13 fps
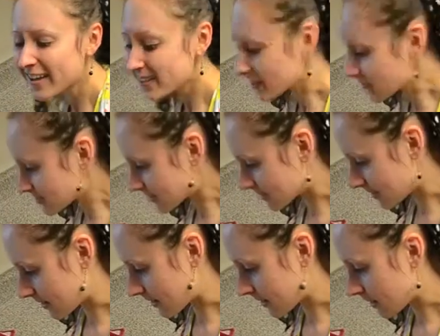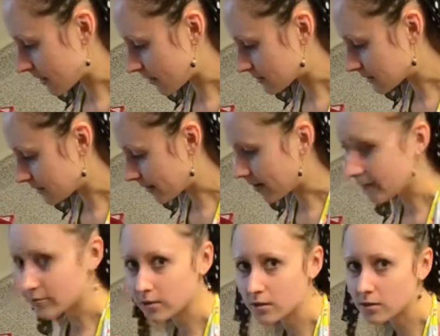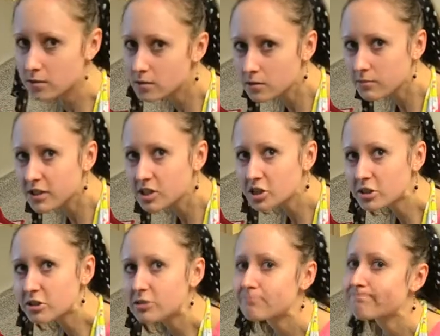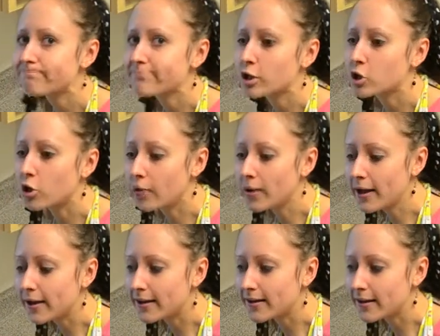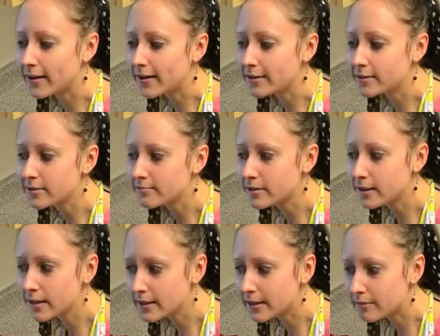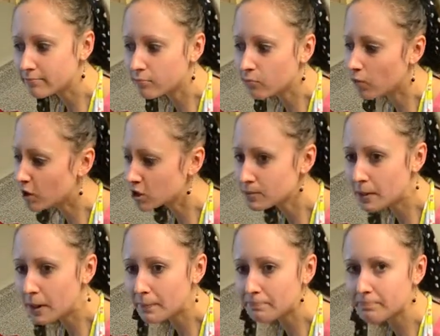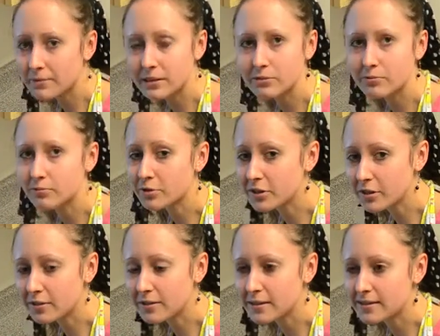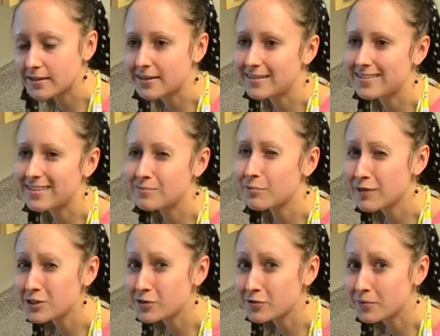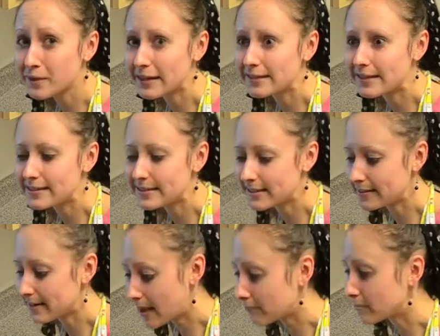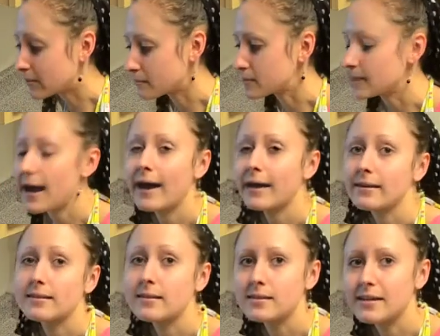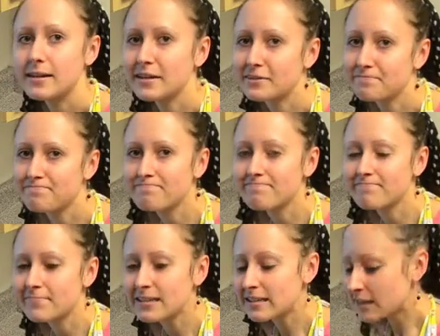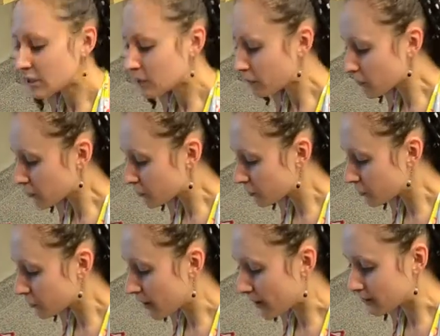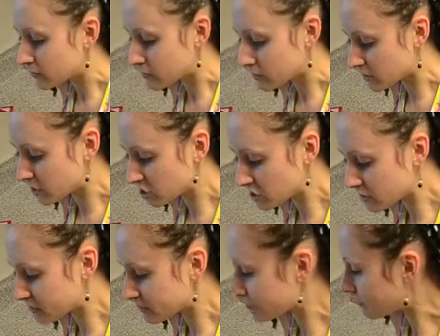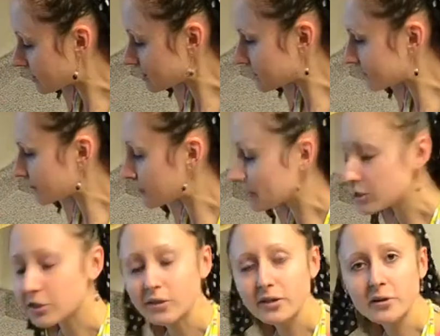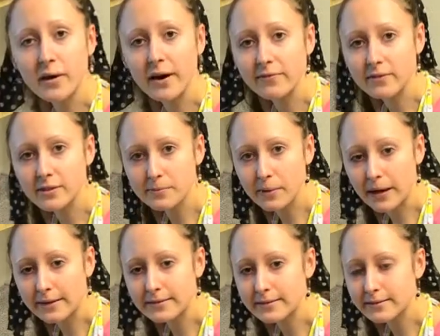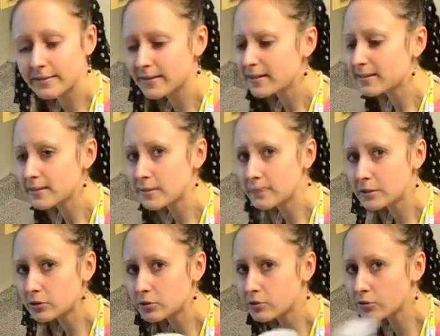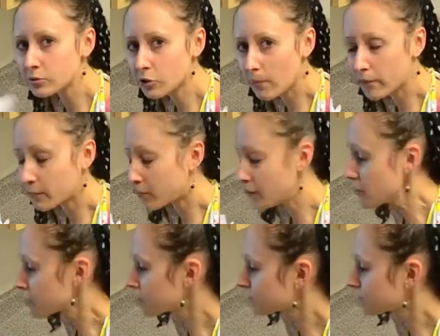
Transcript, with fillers: The easiest thing is that after you use some dishes, go ahead and clean them. Wash them up. It's real easy, and it prevents you from getting lazy and having them stack in the sink. Going through how to do your dishes, basically make sure that you have the supplies, something to scrub them with,